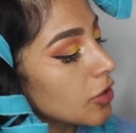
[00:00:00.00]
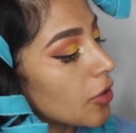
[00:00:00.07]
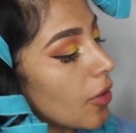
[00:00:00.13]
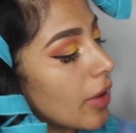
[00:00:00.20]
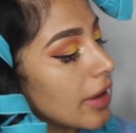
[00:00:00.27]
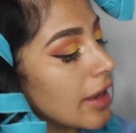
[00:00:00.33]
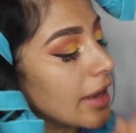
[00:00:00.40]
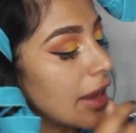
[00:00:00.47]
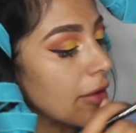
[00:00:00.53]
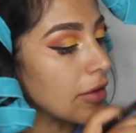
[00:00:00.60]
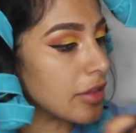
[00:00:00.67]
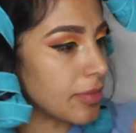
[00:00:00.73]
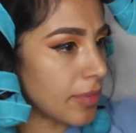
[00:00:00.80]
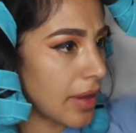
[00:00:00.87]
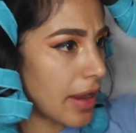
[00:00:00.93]
going again
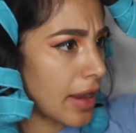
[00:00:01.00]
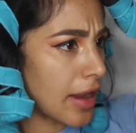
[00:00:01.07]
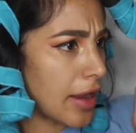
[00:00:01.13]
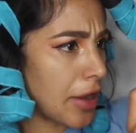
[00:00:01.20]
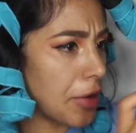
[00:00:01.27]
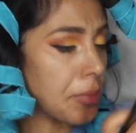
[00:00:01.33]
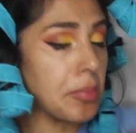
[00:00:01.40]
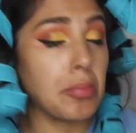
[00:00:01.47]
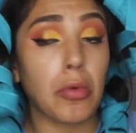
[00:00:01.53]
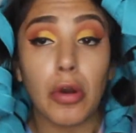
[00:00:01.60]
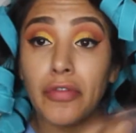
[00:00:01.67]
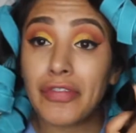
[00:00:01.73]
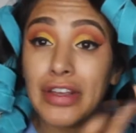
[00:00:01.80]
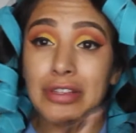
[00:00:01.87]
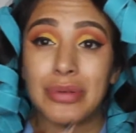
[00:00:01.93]
with my
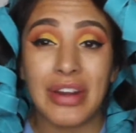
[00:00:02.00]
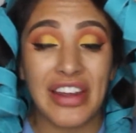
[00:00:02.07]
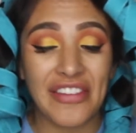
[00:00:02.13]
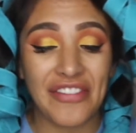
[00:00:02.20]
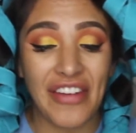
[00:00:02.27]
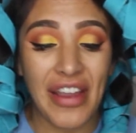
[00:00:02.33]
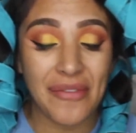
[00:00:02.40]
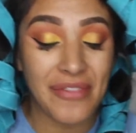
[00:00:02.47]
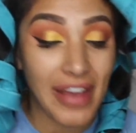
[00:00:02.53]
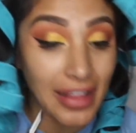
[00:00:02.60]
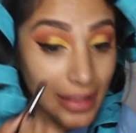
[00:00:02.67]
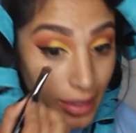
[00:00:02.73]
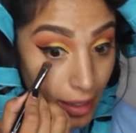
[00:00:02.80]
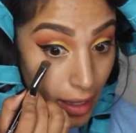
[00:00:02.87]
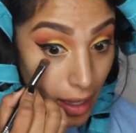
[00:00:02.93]
Morphe 25
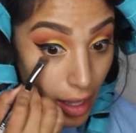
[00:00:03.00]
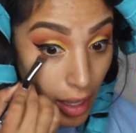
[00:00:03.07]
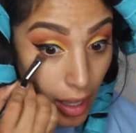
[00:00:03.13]
palette,